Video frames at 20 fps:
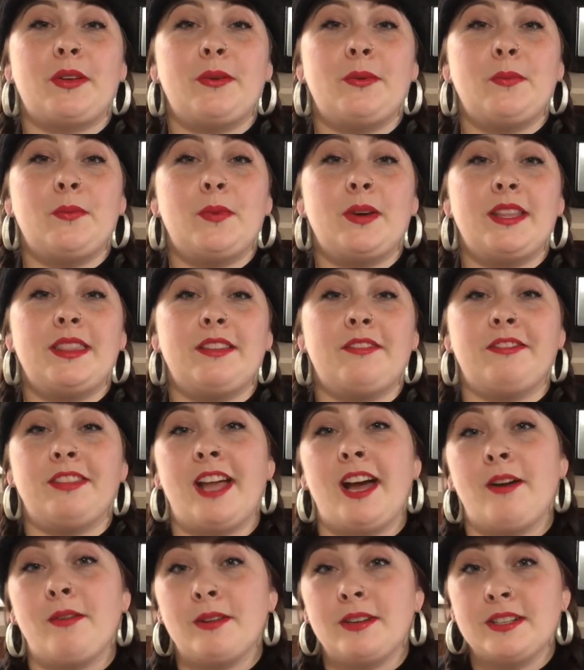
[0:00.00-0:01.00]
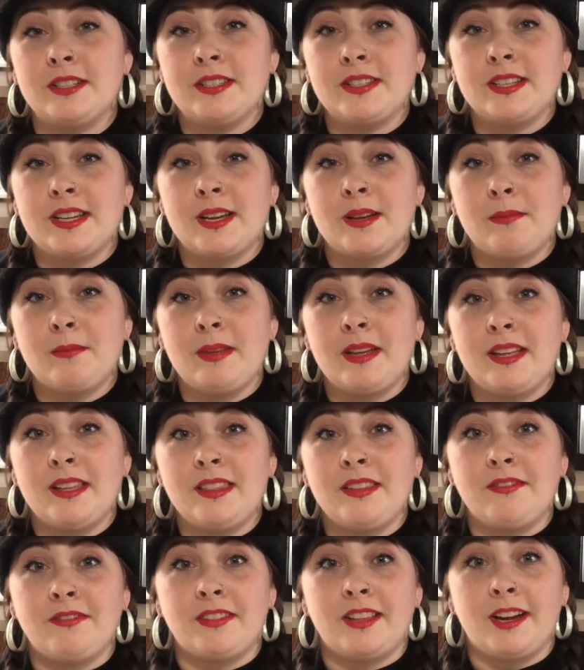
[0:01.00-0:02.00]
When the flowers come in,
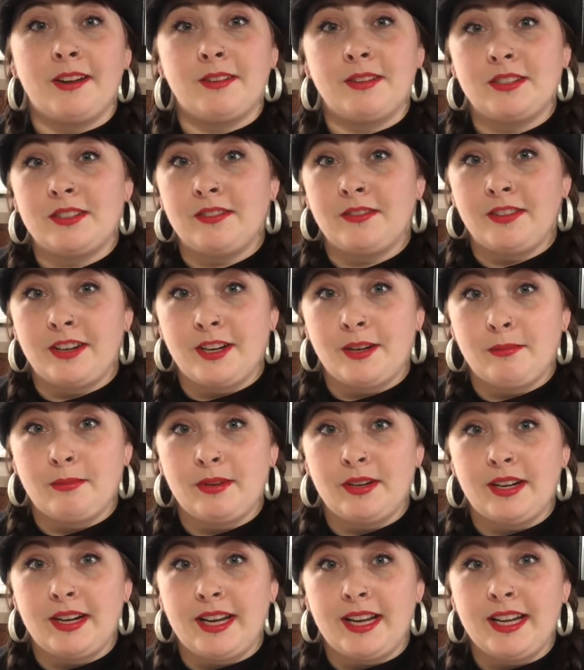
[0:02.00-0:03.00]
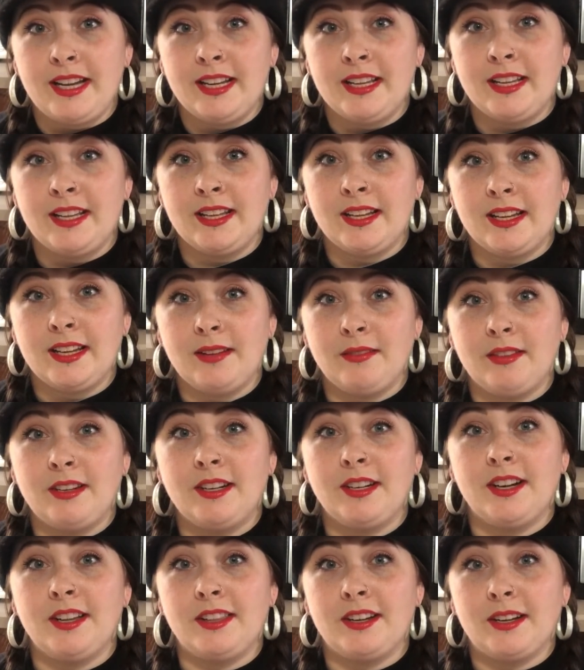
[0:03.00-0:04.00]
the flowers are very pretty. They're
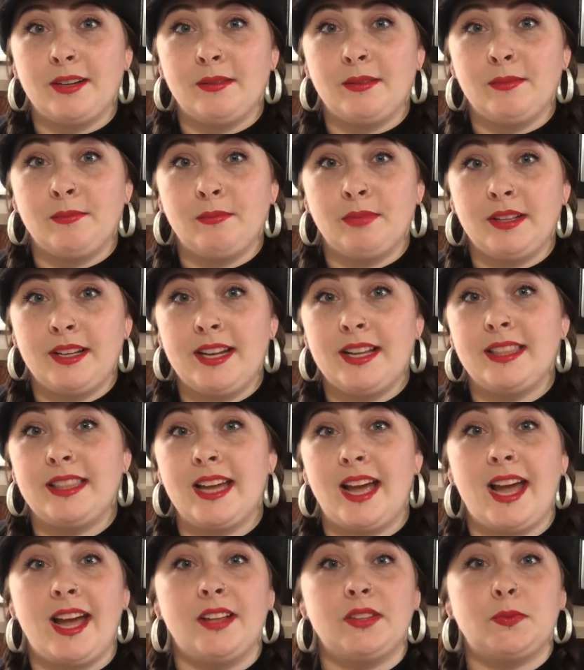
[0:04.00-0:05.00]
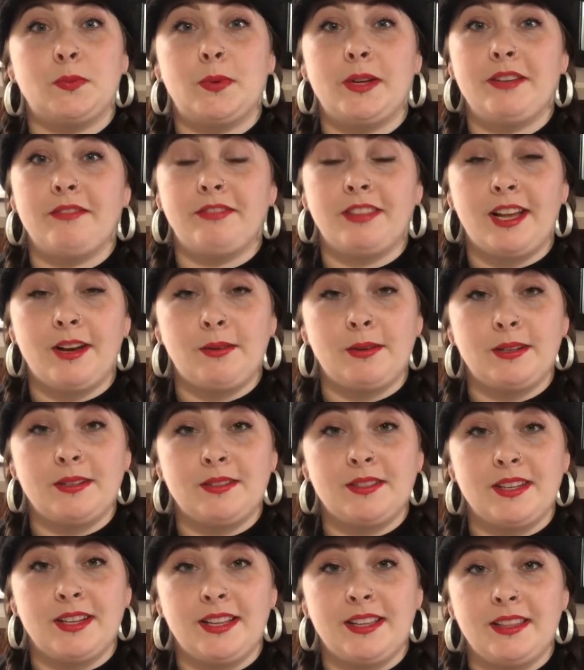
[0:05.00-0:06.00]
another plant that has white
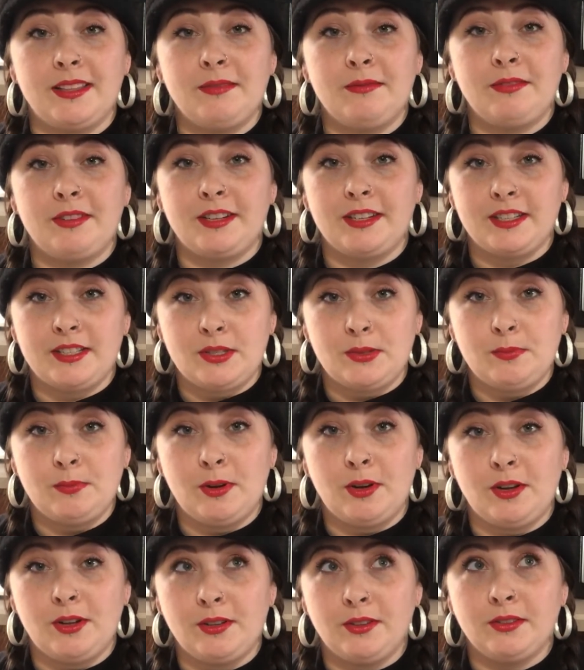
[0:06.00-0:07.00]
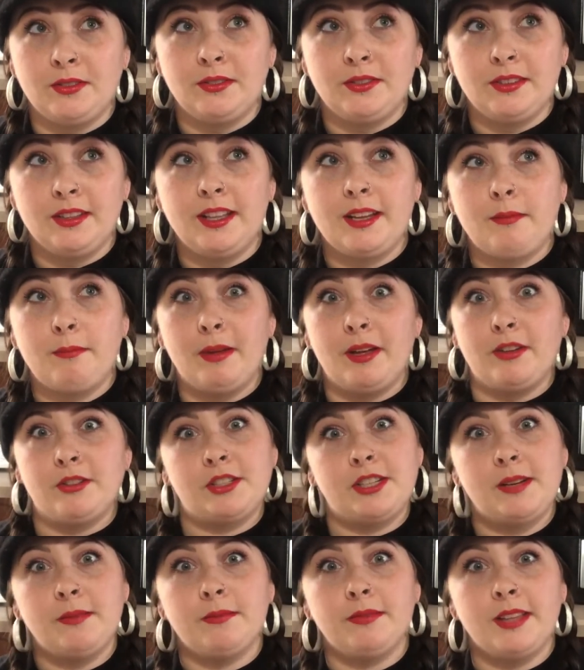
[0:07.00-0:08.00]
flowers on them, very small, like
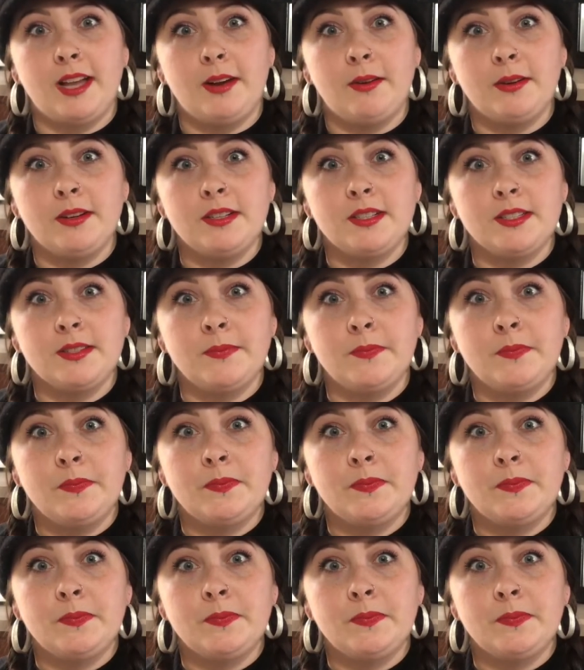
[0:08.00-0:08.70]
bell-shaped flowers.